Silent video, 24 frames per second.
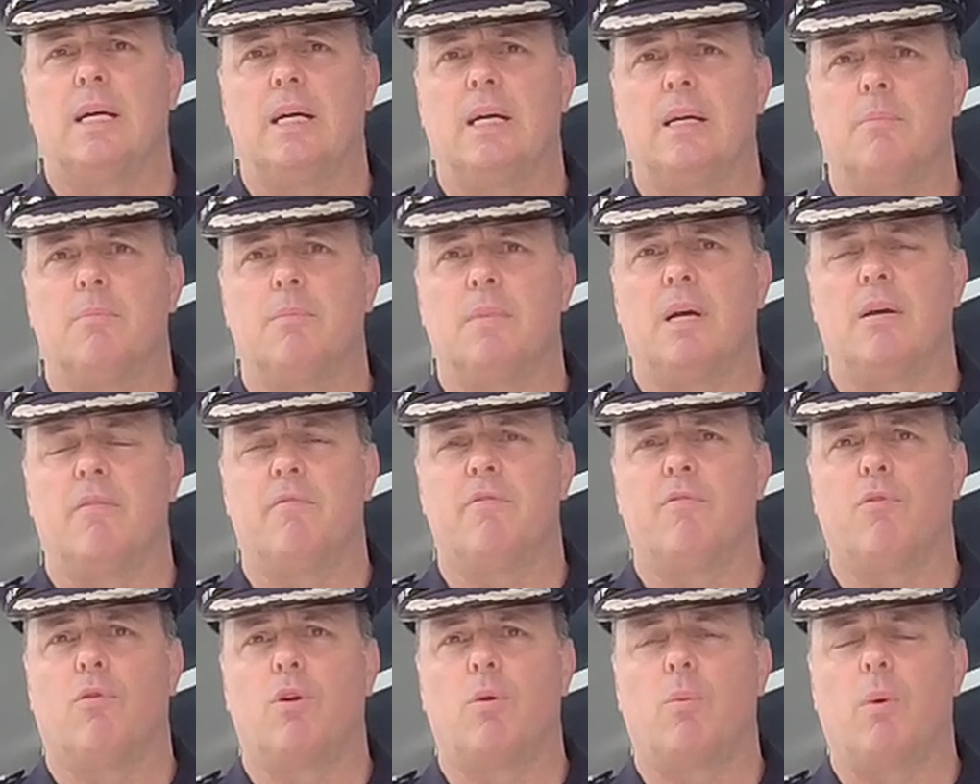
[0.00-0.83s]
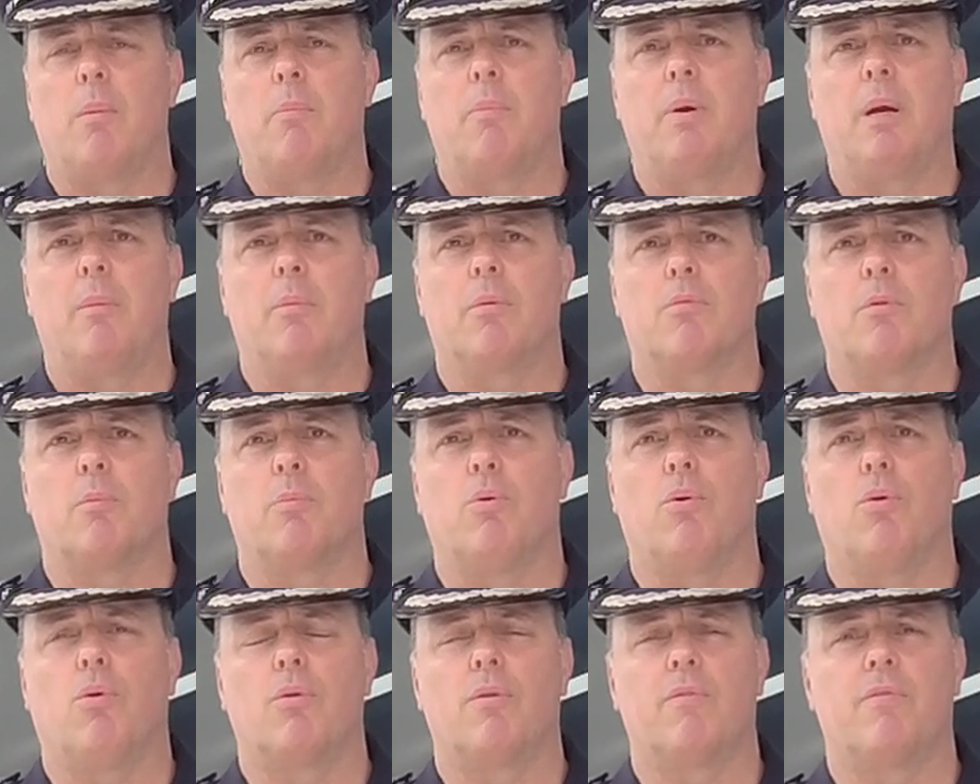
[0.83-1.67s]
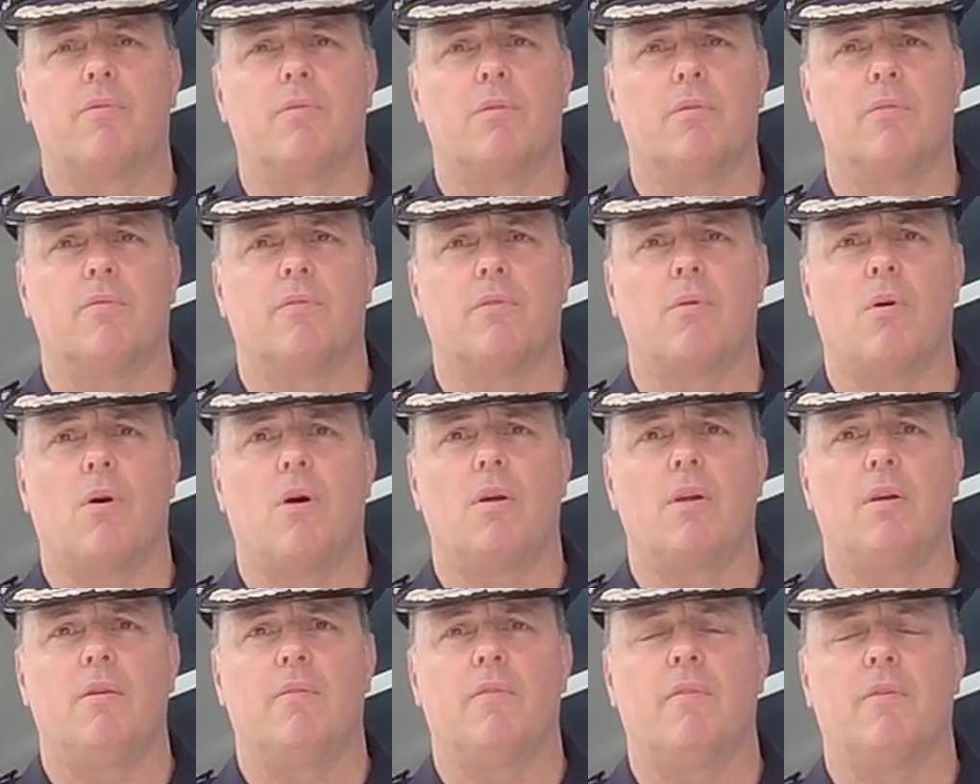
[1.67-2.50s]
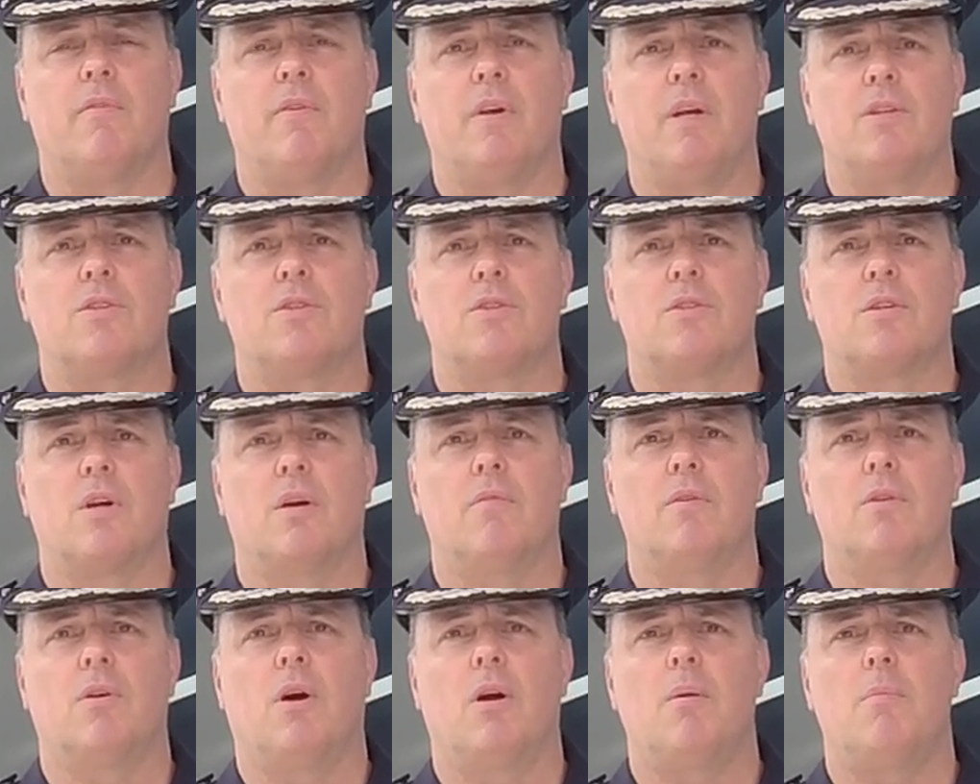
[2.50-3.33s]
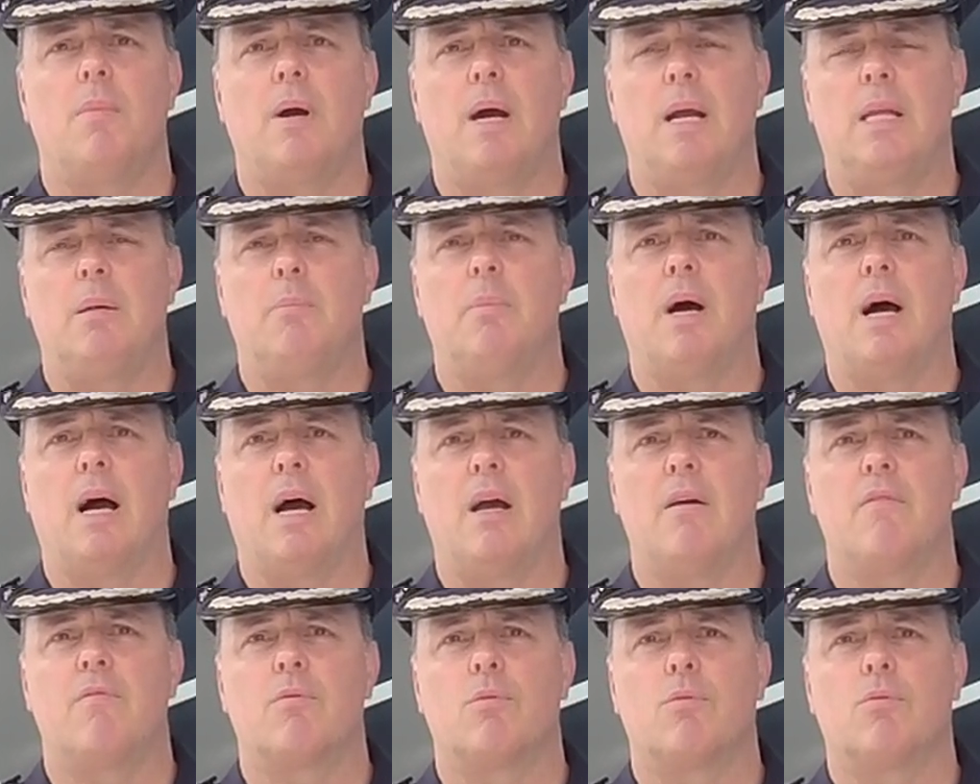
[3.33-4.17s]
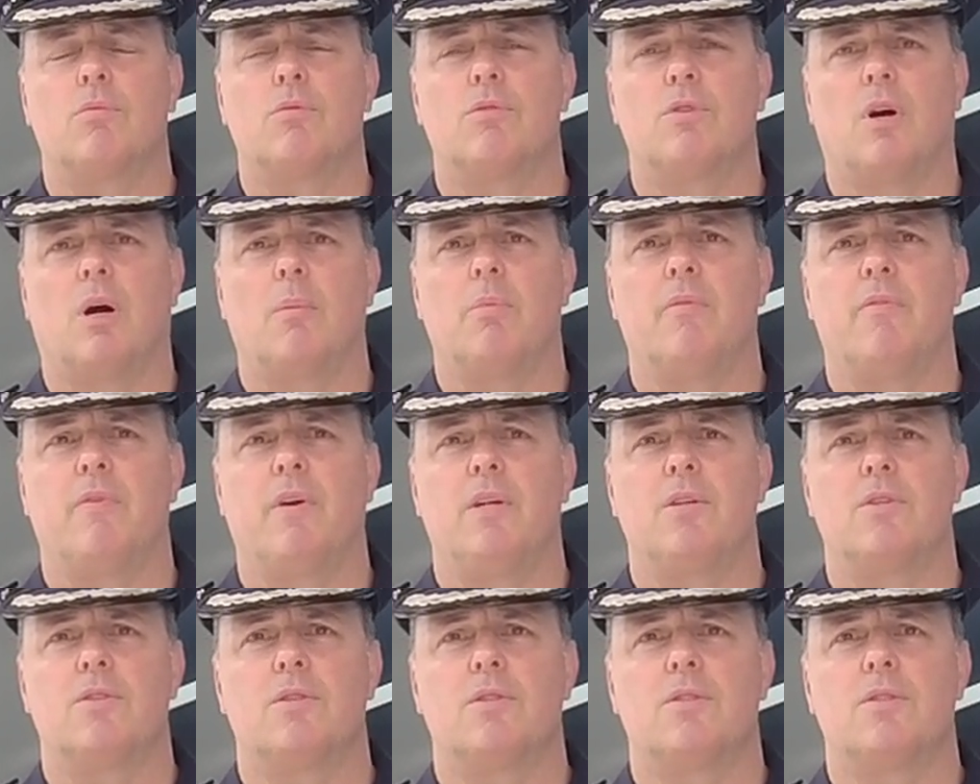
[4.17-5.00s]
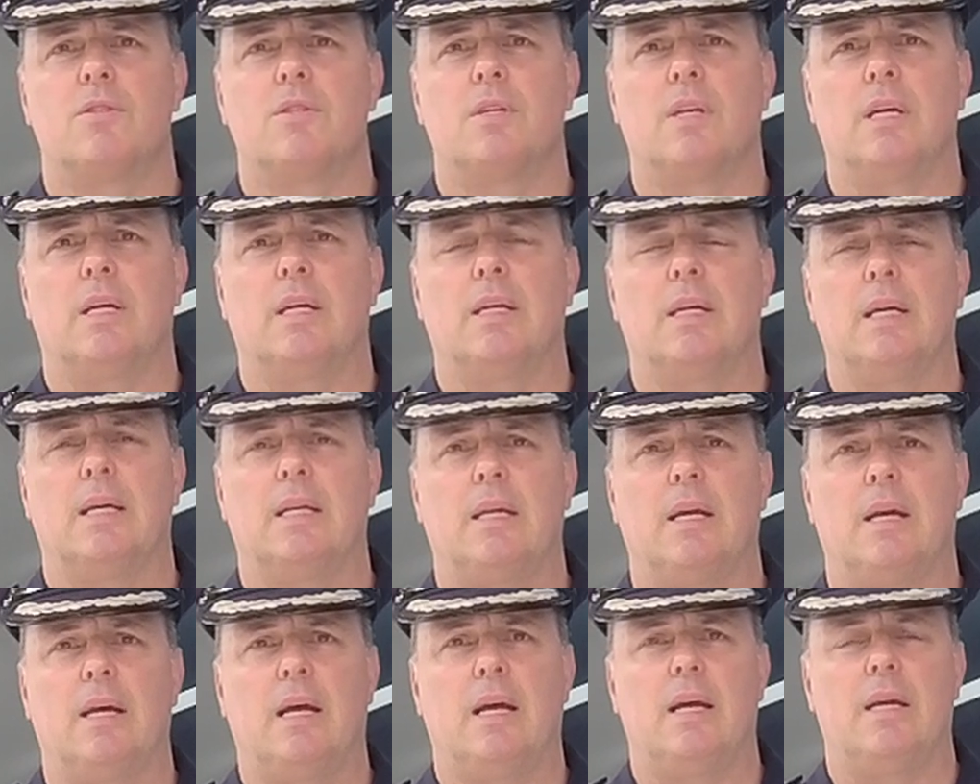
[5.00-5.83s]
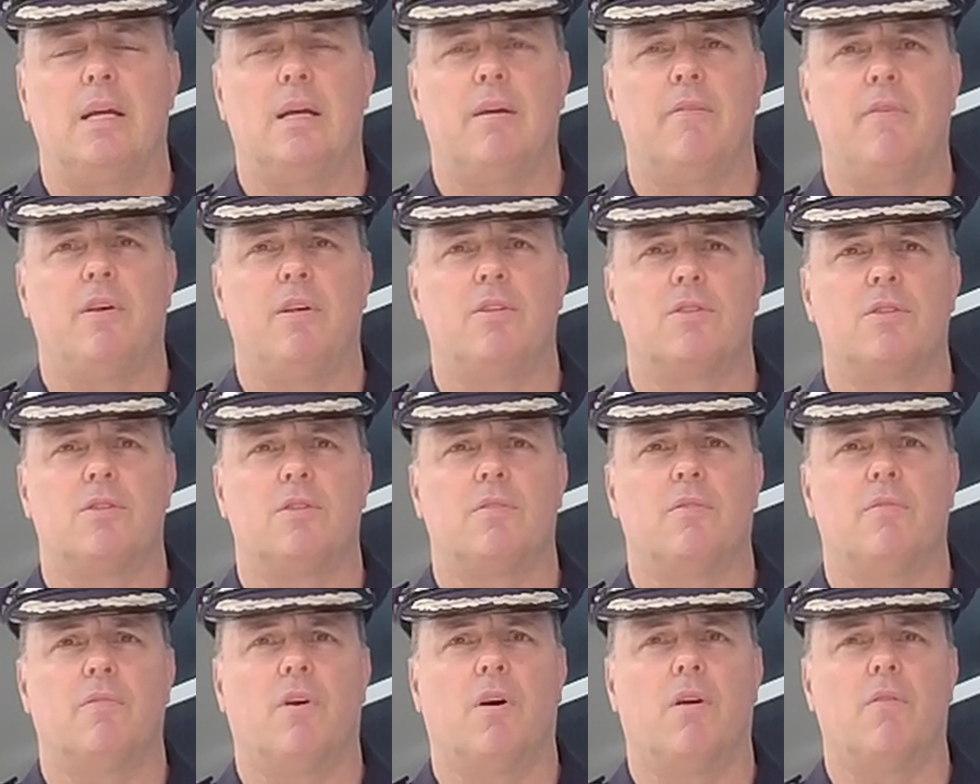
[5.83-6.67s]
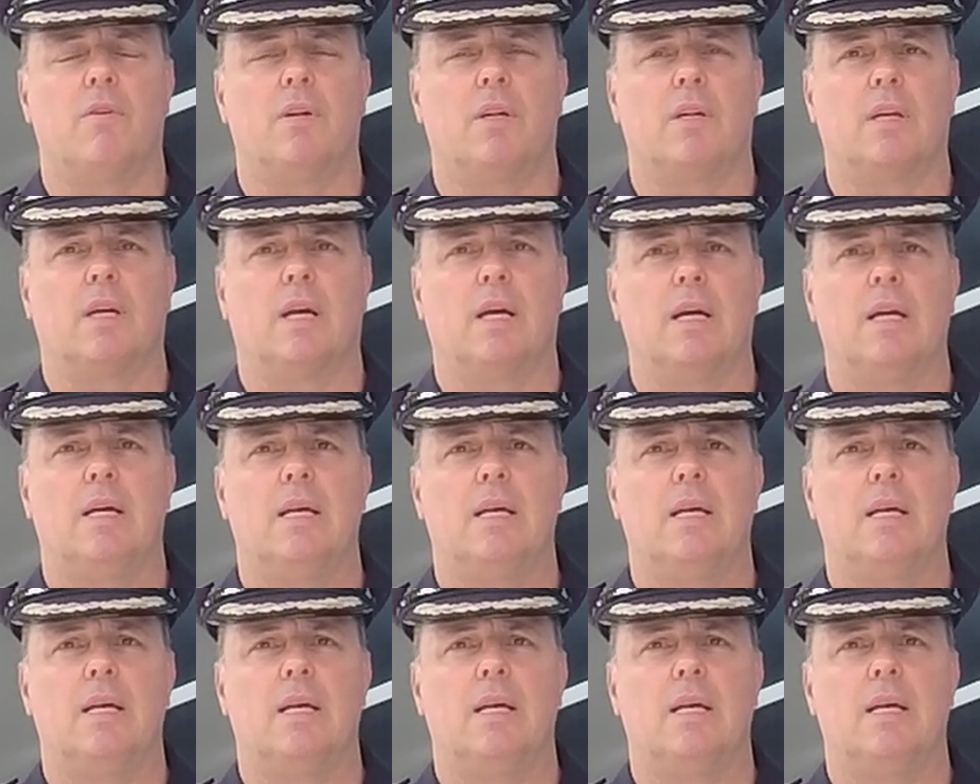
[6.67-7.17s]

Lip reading: and 41 people reported for a variety of offences overnight, mainly behavioural type offences and offences involving